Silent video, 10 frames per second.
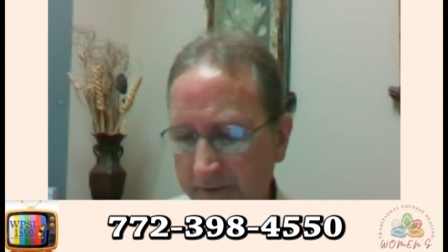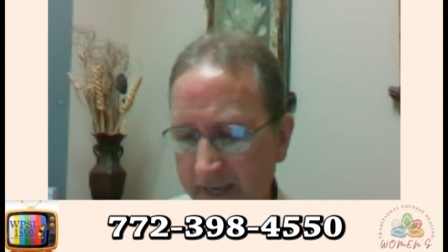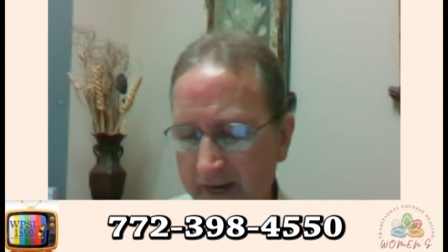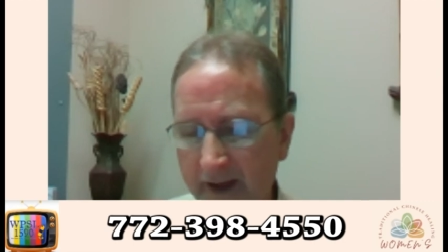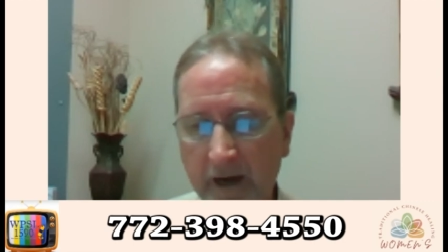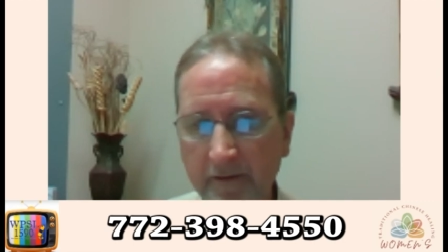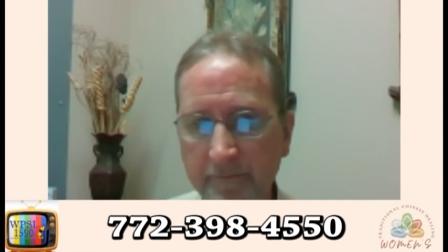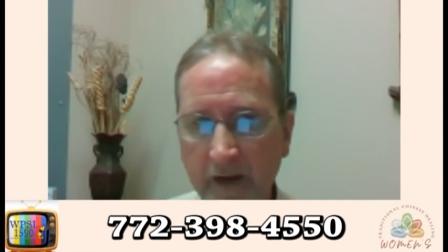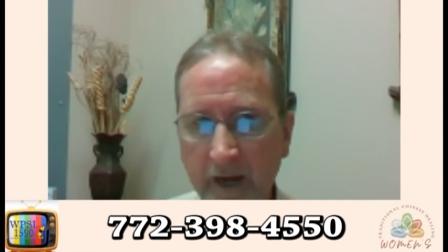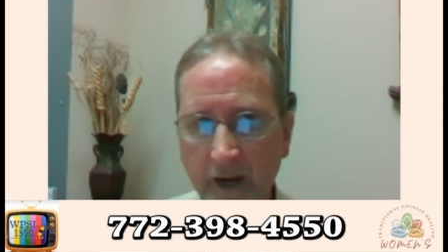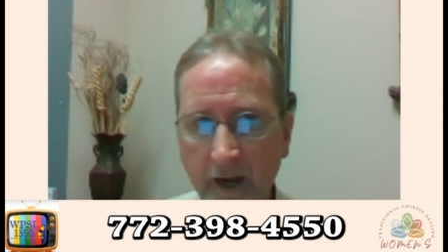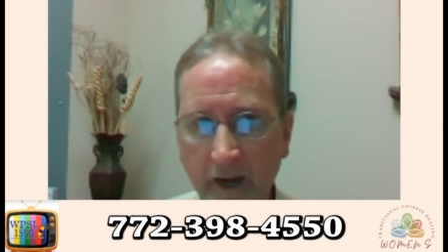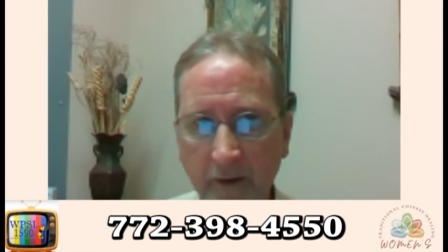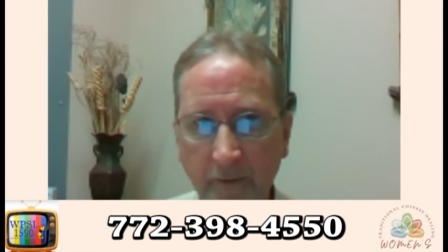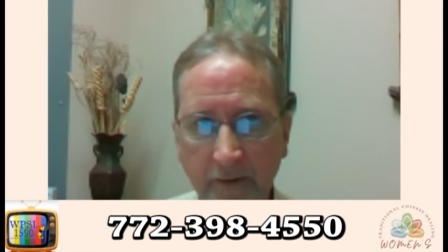they come out
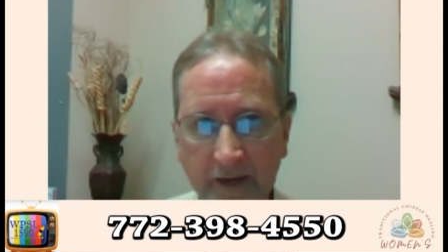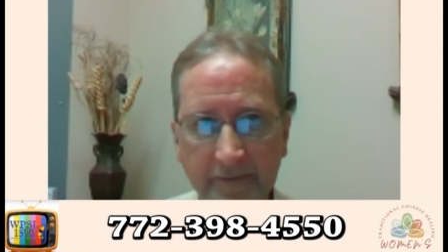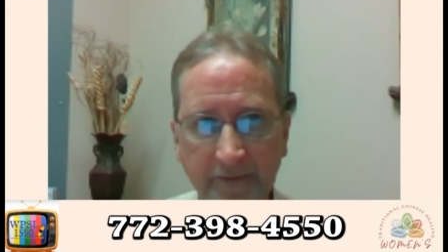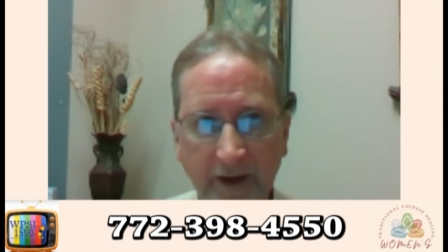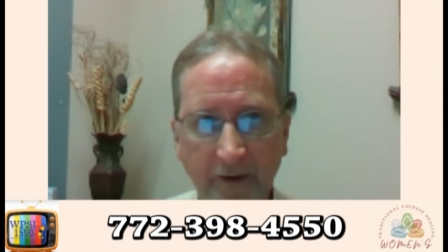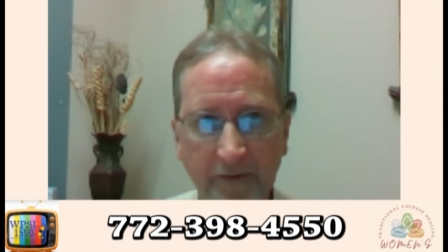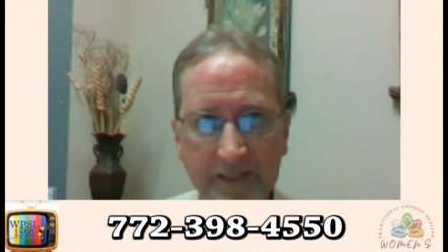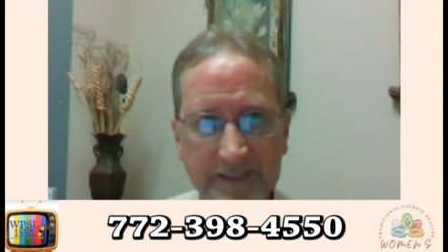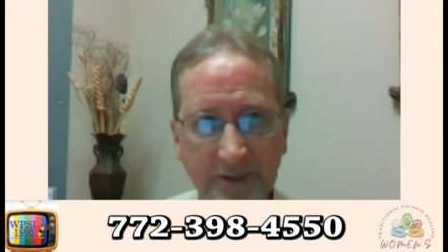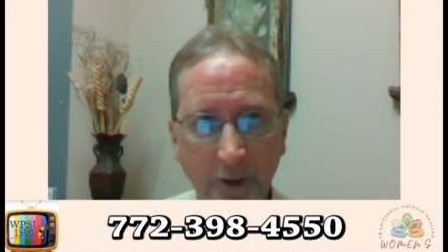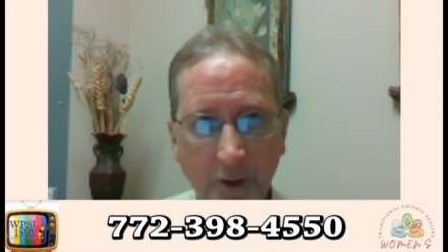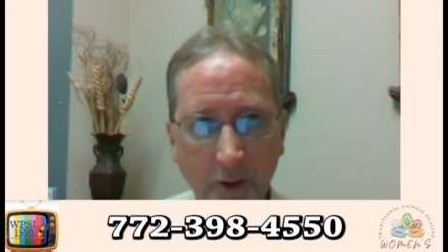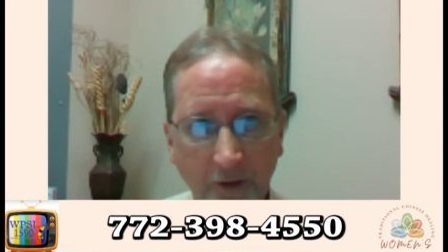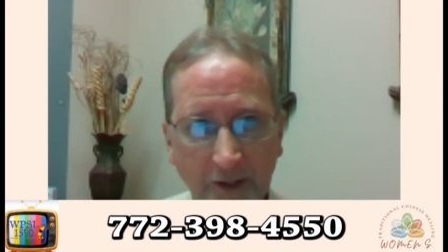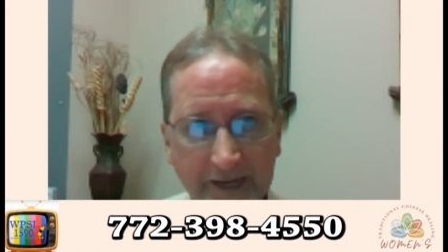very, very
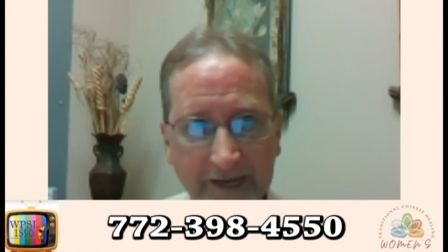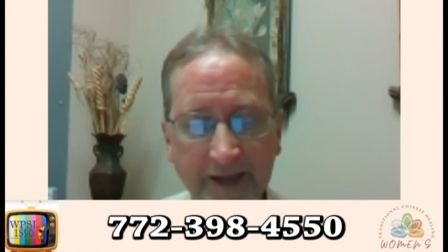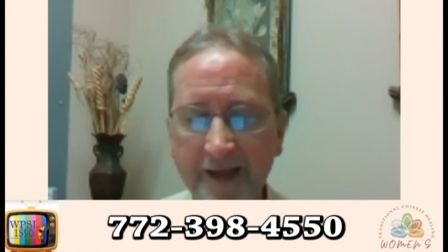slowly.